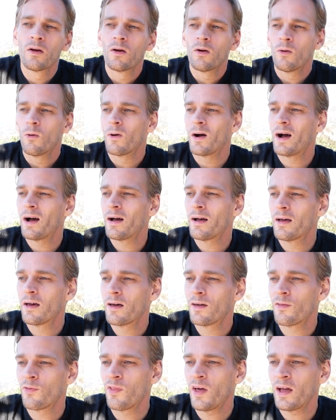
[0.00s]
Well,
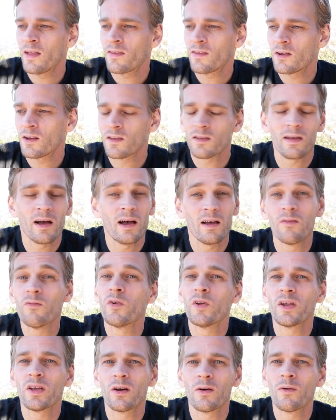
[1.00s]
that's an entire
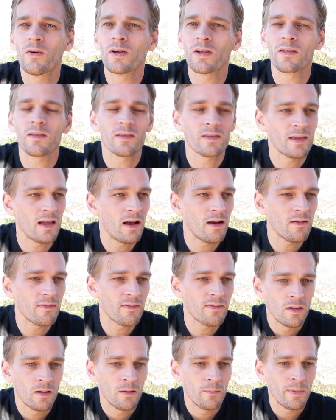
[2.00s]
video on
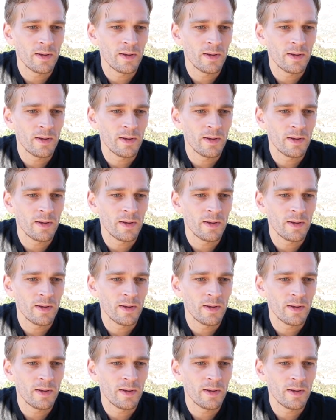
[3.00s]
itself.